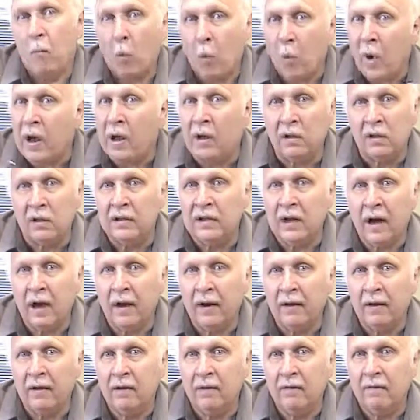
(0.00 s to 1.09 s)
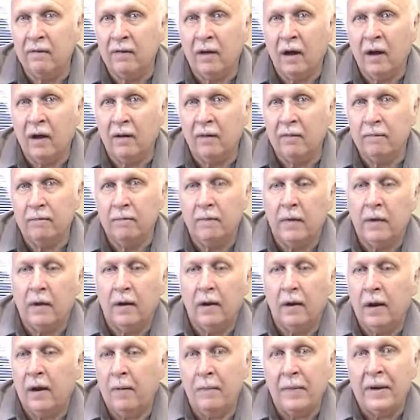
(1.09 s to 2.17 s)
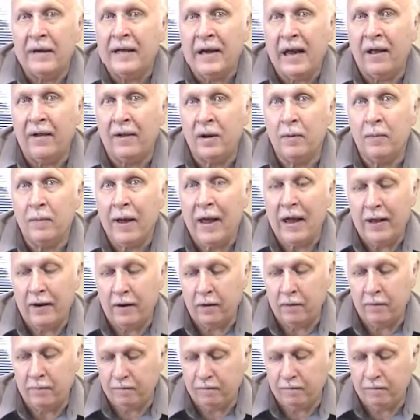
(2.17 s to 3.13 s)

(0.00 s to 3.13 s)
well done uh, medallion pattern.